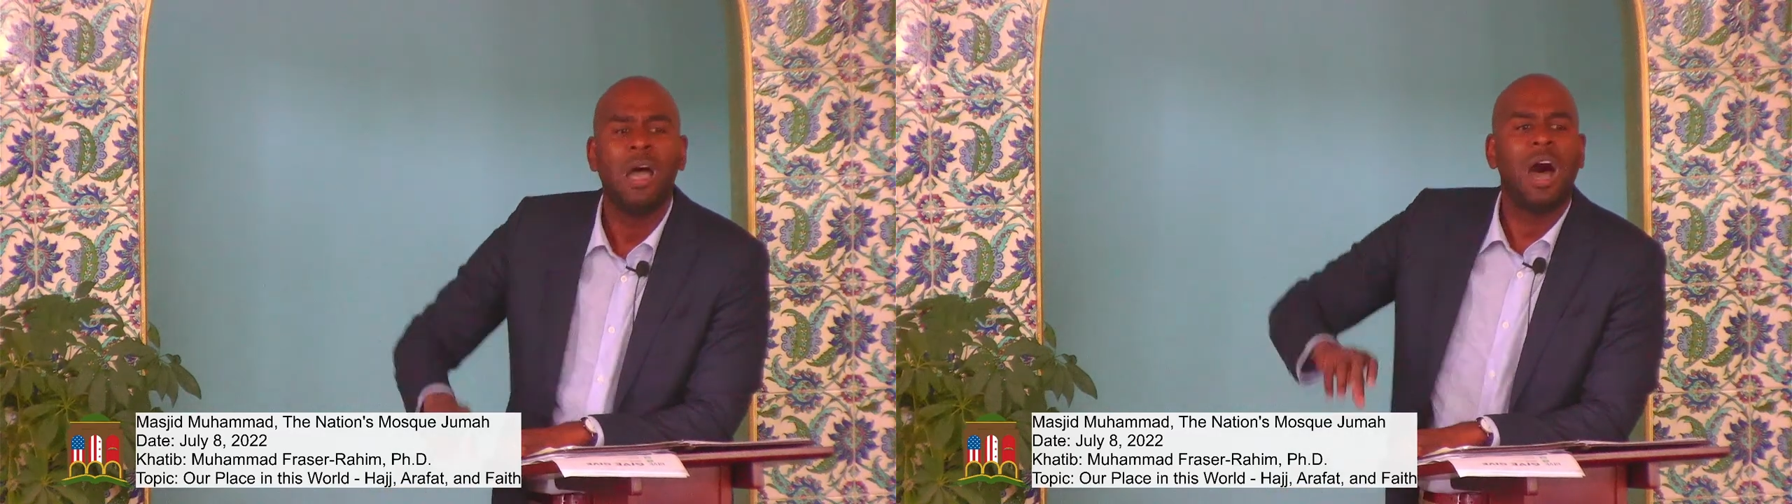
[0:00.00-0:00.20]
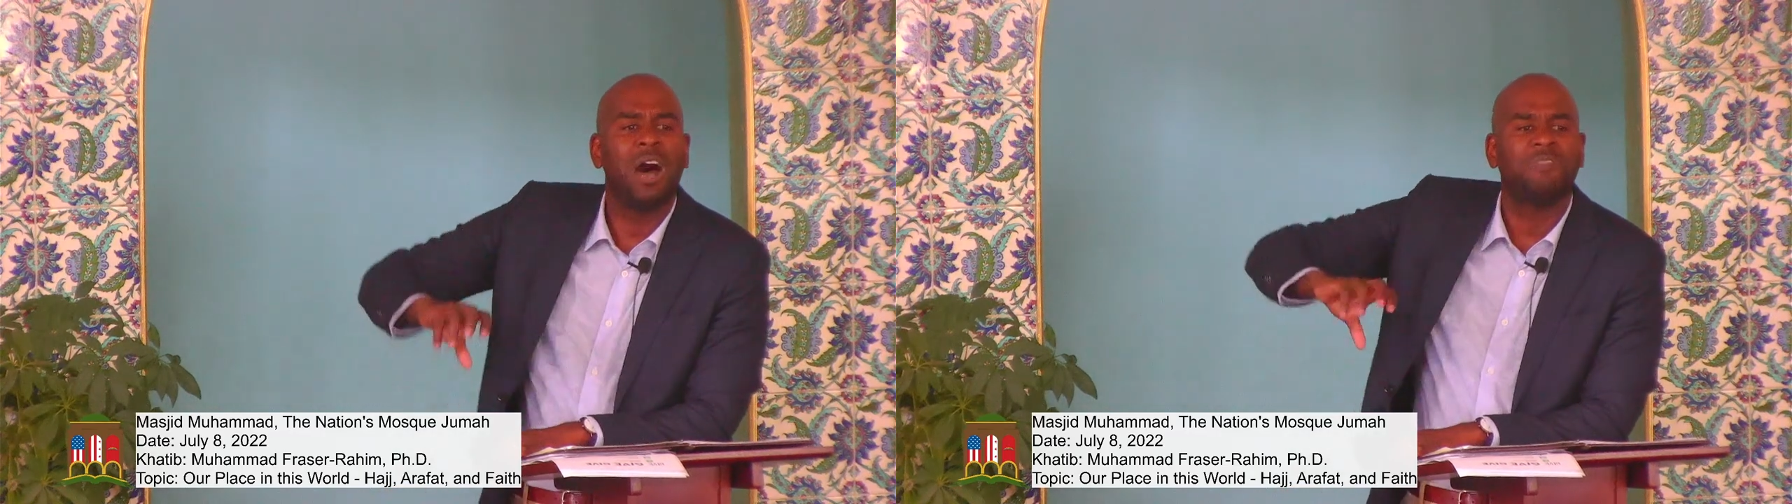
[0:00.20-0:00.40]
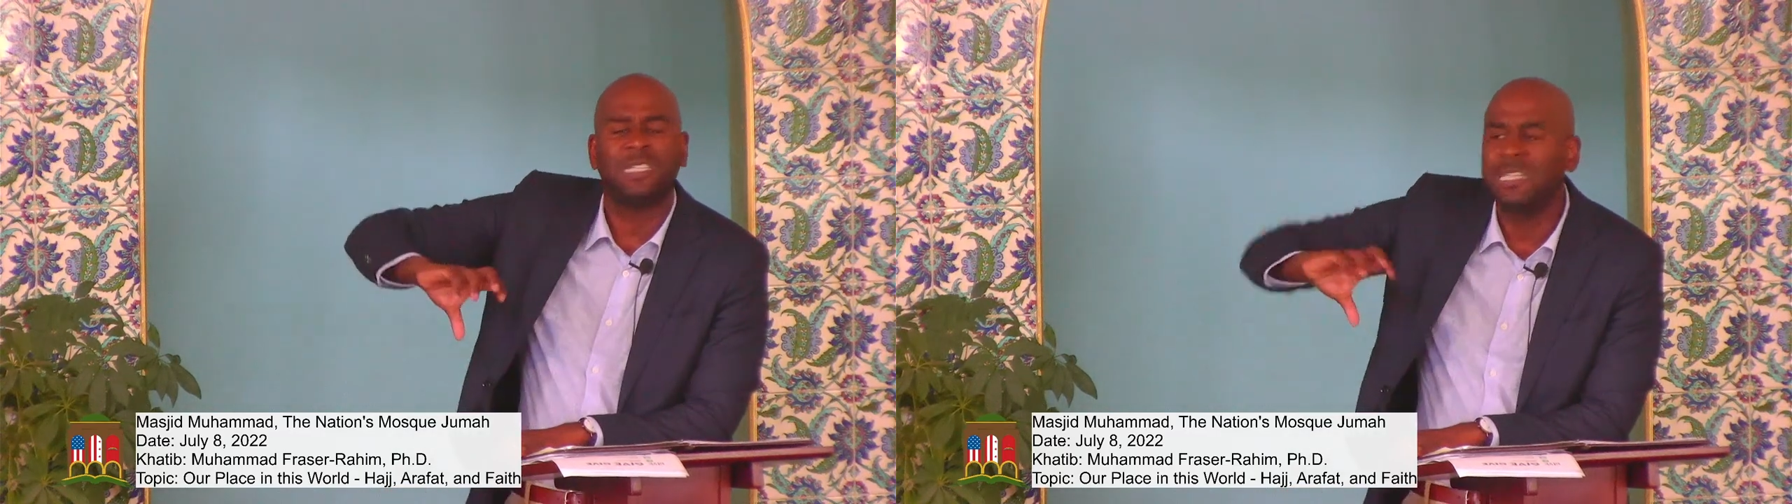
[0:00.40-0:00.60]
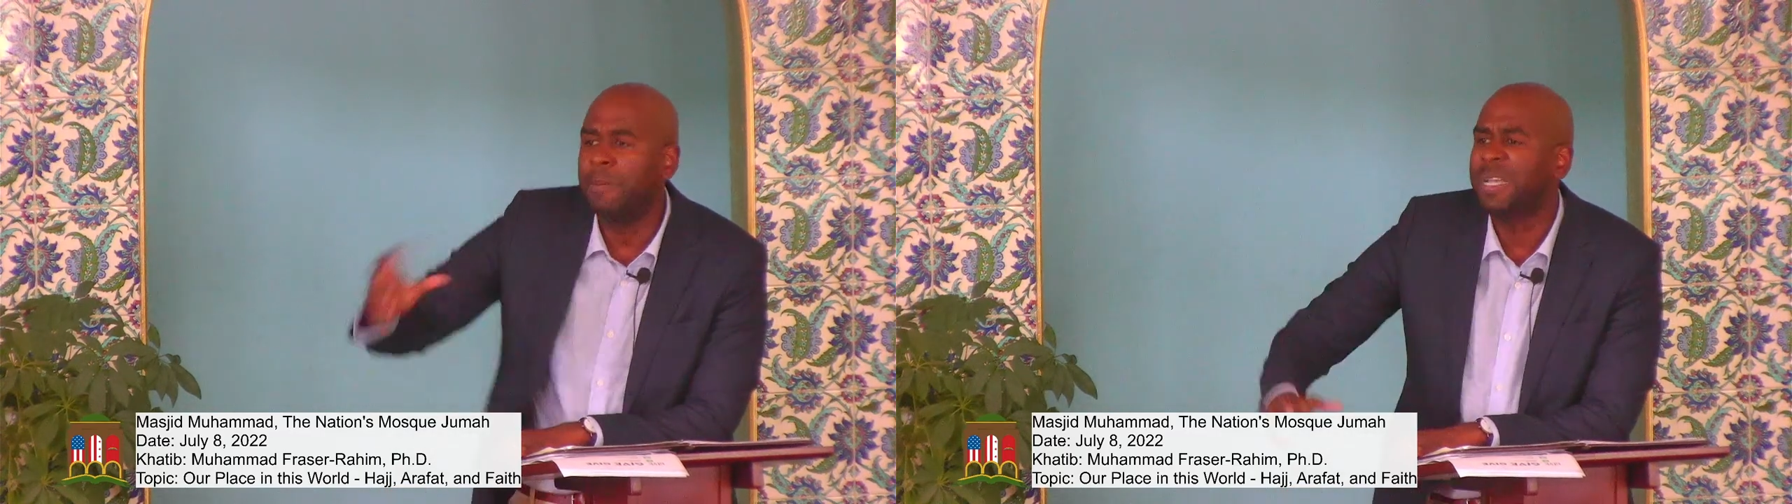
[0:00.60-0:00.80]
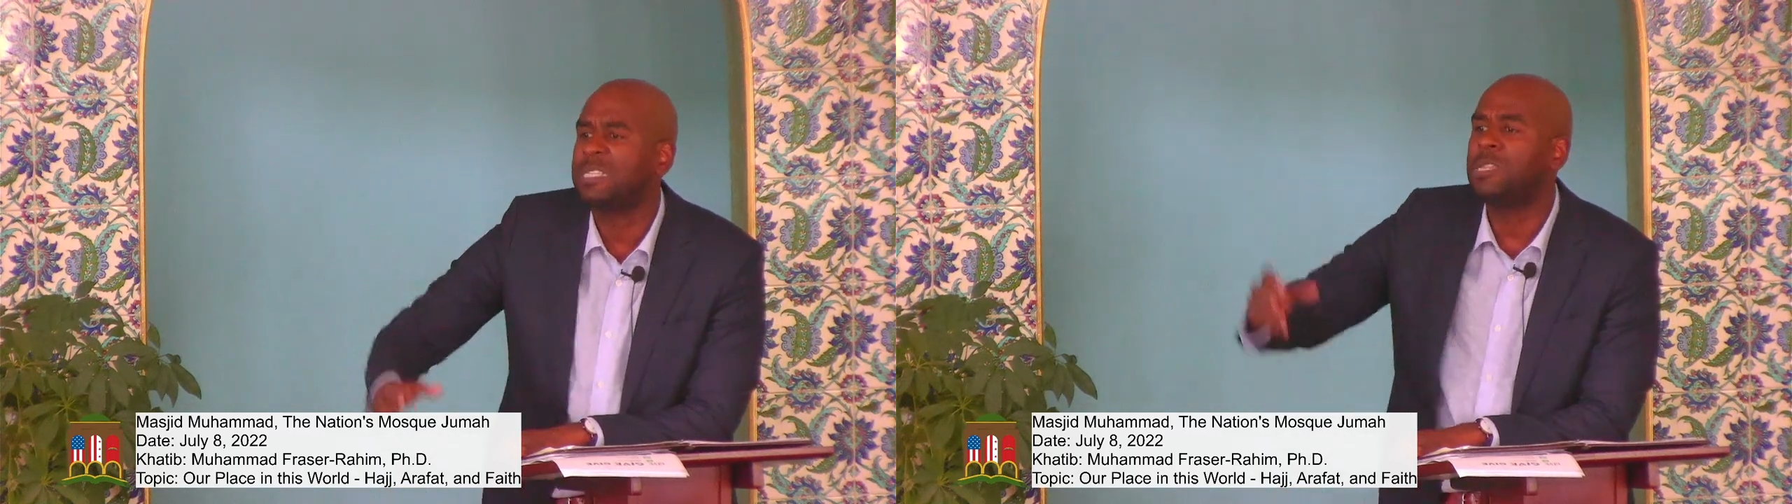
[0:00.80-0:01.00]
of
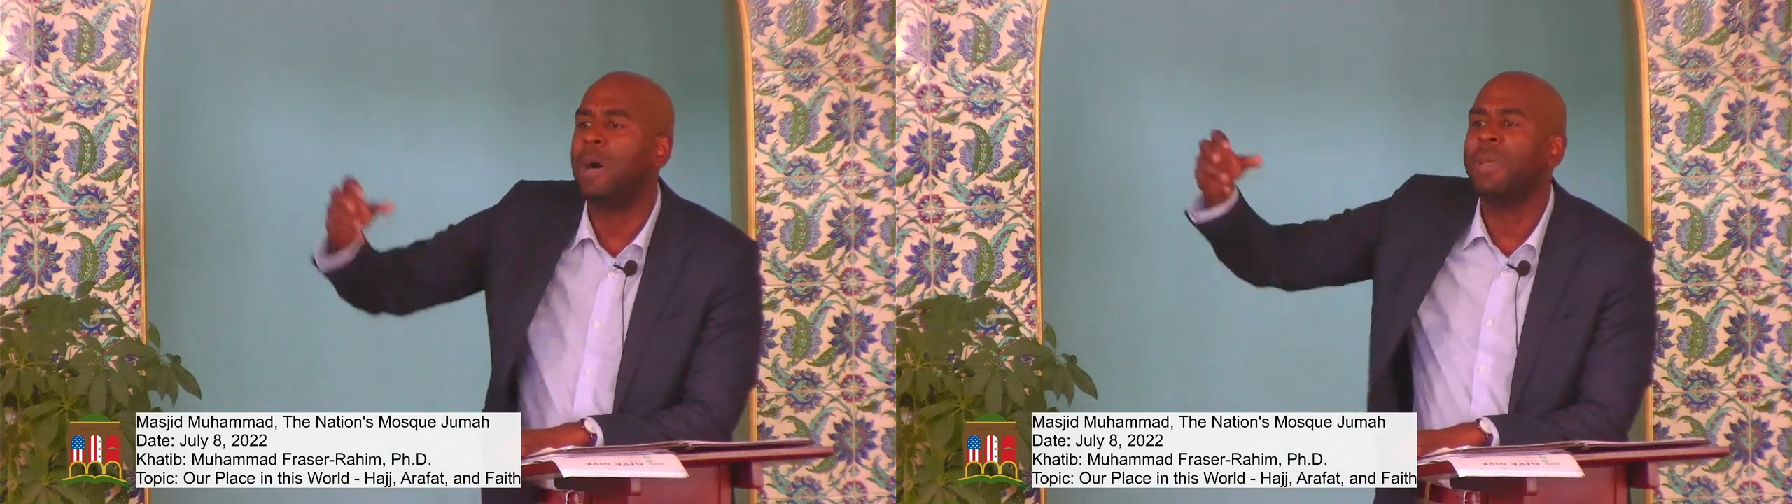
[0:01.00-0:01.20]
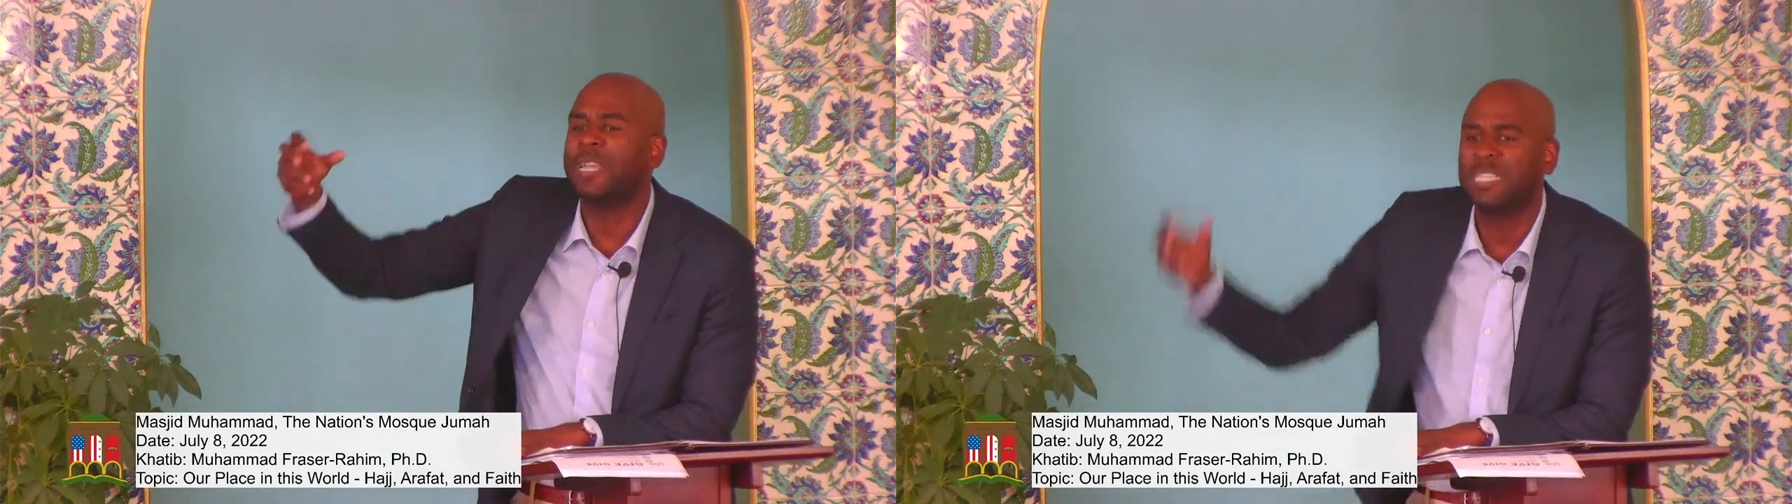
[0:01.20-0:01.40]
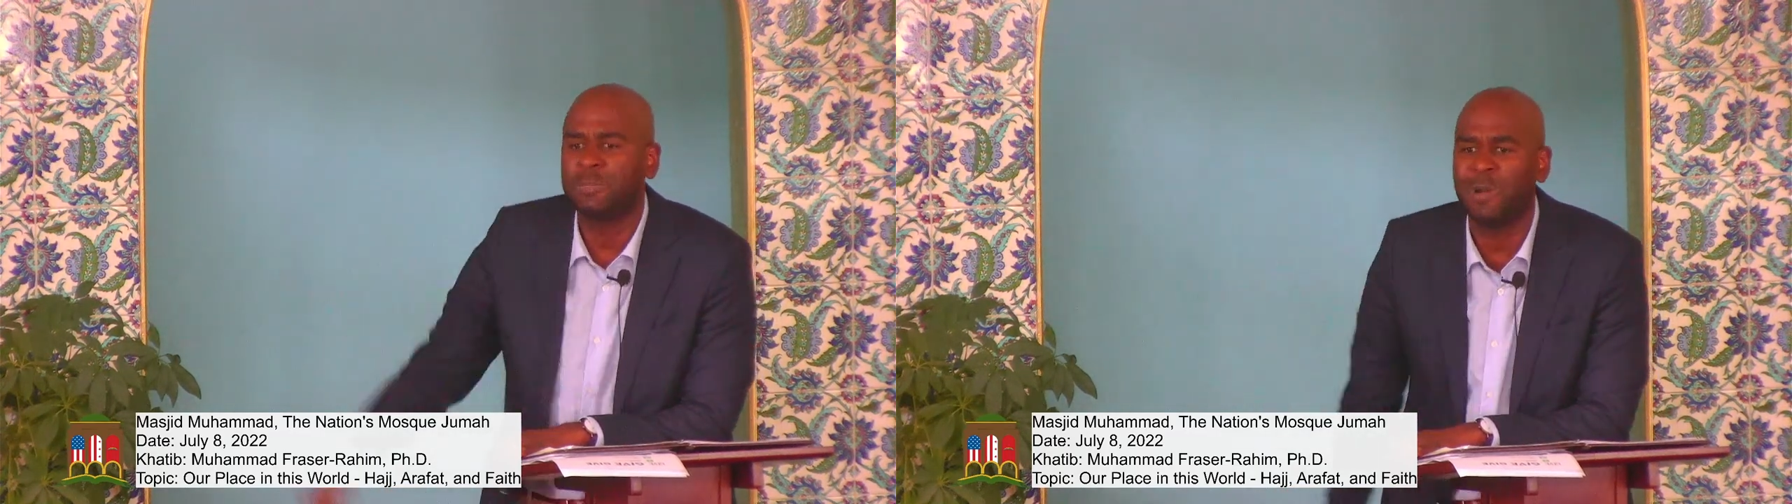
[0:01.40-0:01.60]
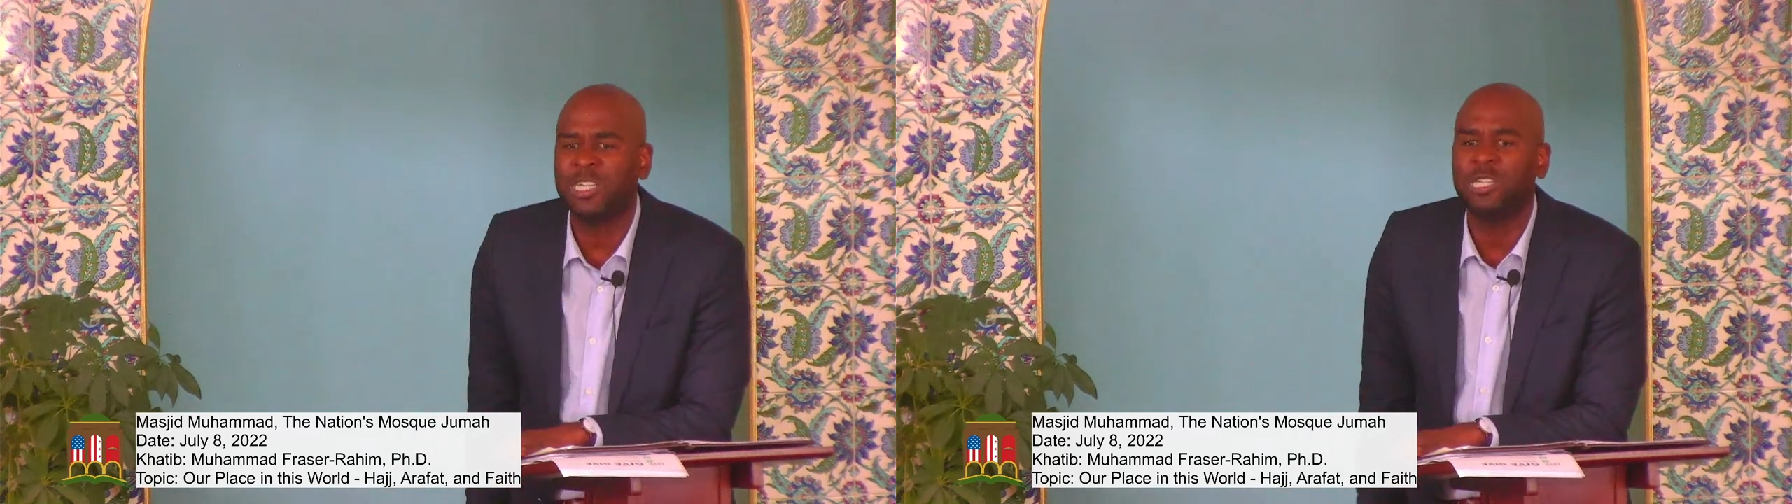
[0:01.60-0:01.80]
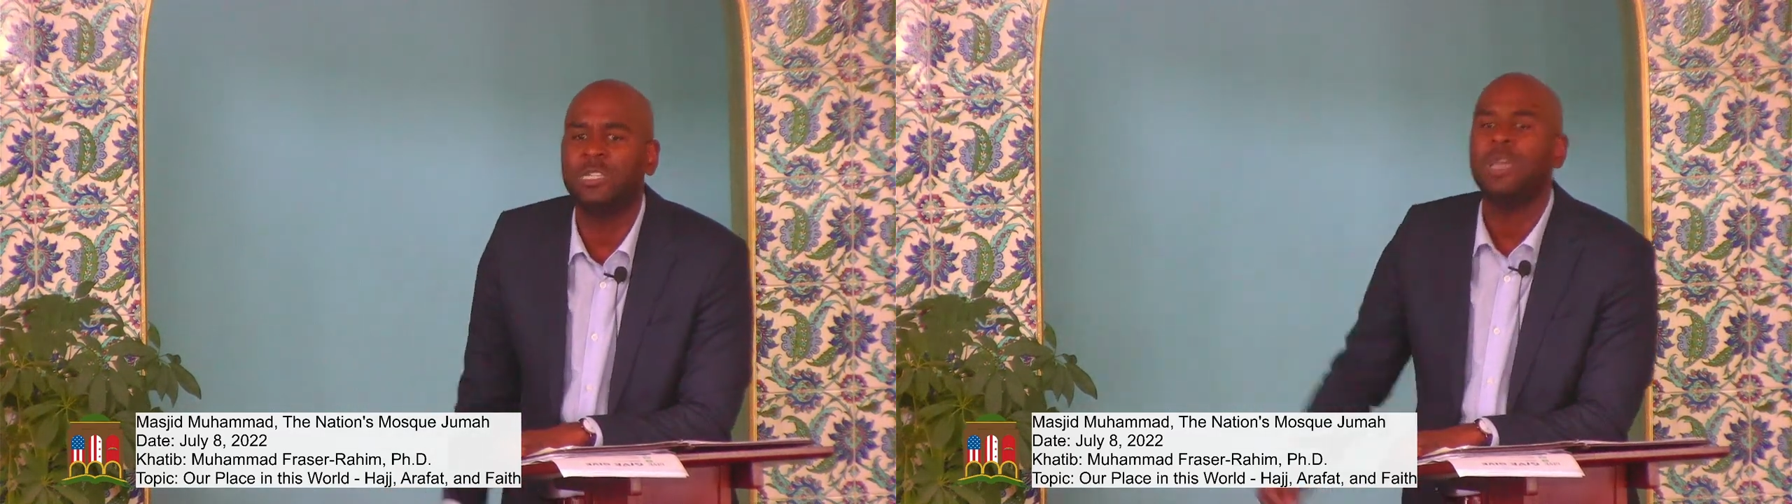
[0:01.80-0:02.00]
some Islamic
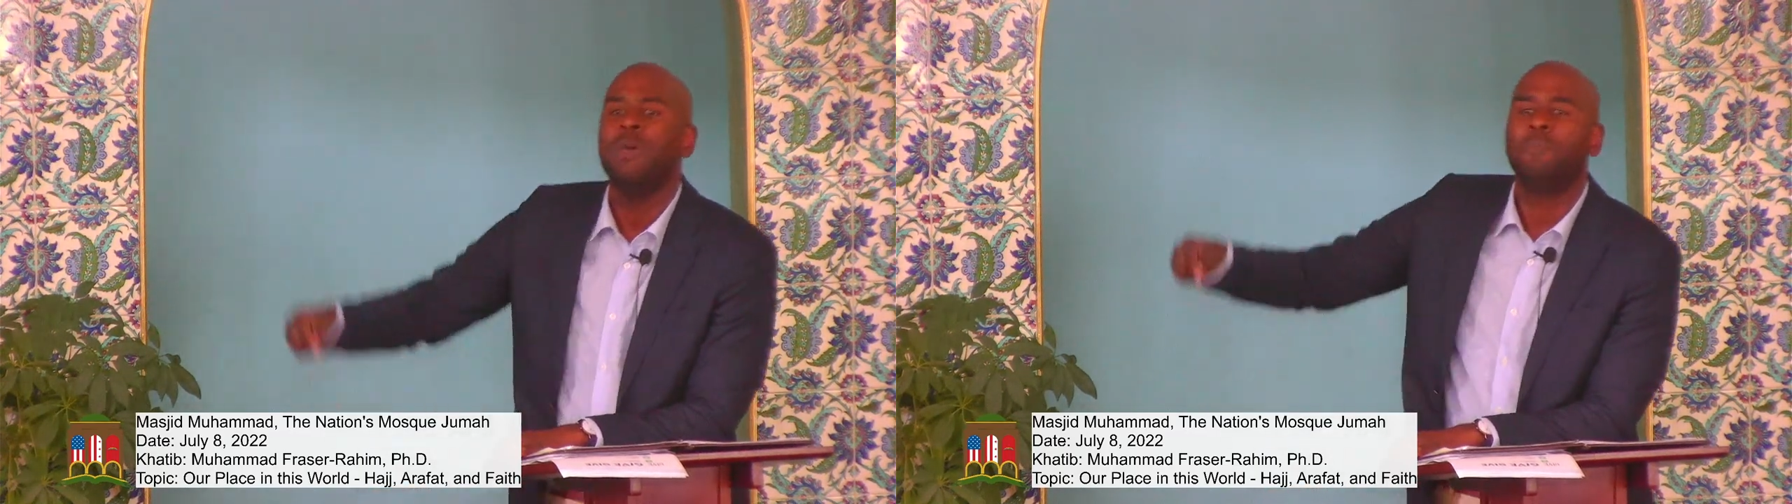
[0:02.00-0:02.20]
expression